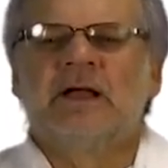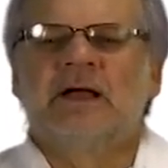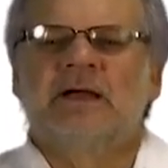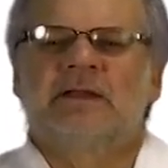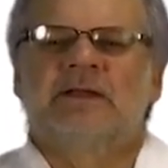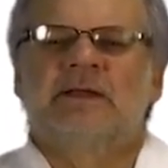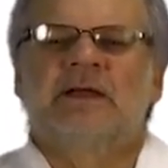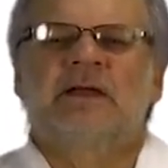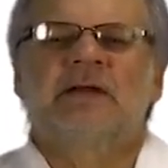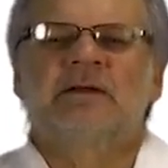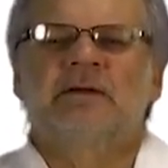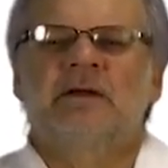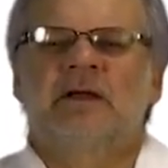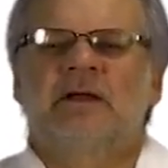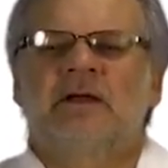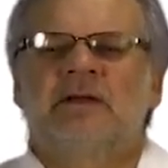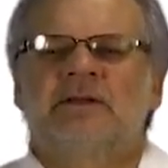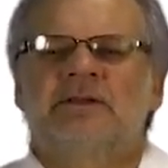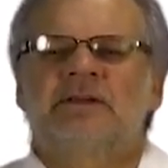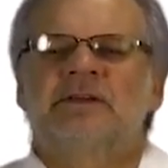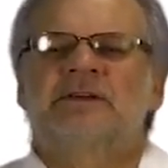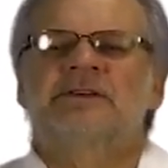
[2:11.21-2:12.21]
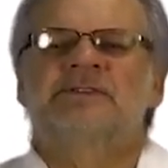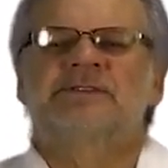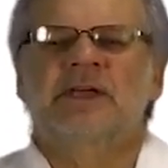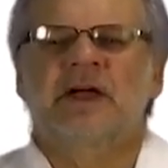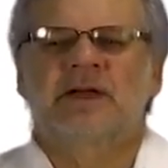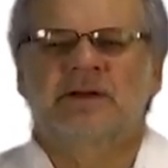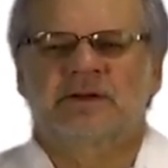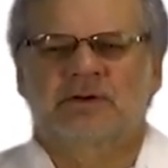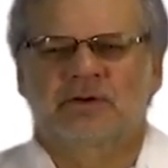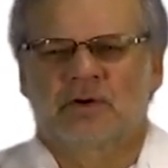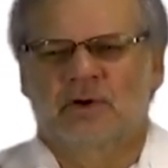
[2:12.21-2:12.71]
and then the
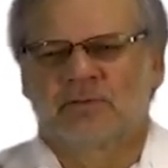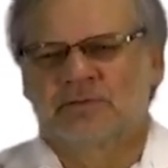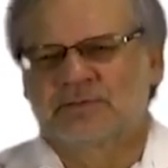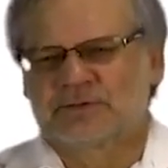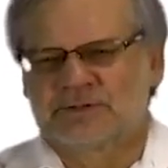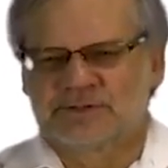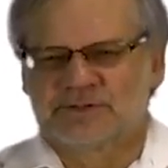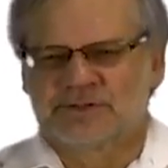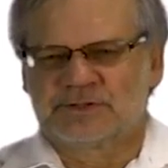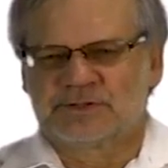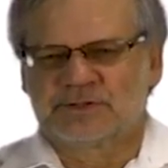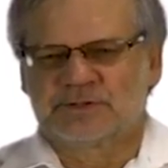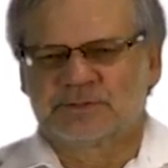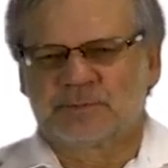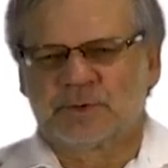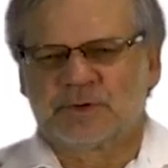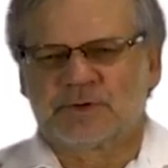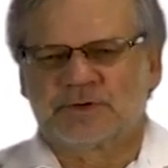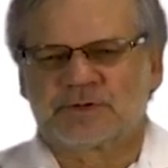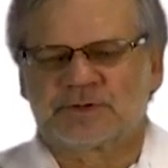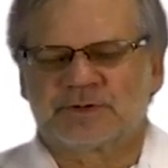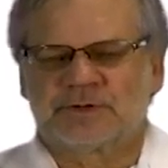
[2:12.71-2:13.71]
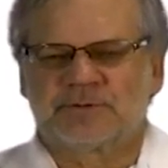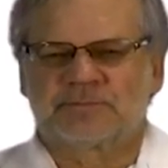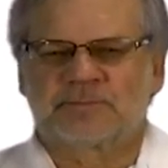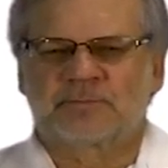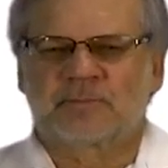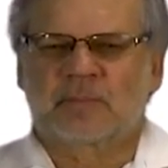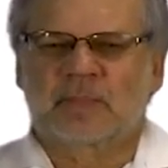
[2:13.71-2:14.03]
estate of a deceased person.